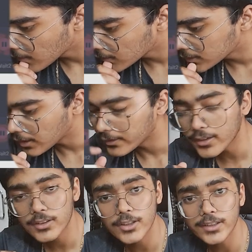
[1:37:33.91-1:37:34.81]
Did I say
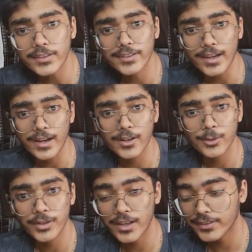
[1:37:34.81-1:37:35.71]
30 seconds or
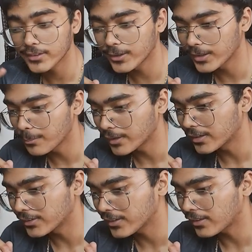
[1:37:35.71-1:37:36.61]
did I say 30
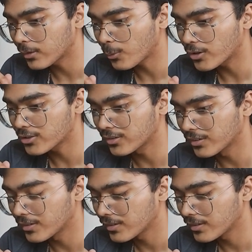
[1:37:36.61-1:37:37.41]
minutes? That's the question.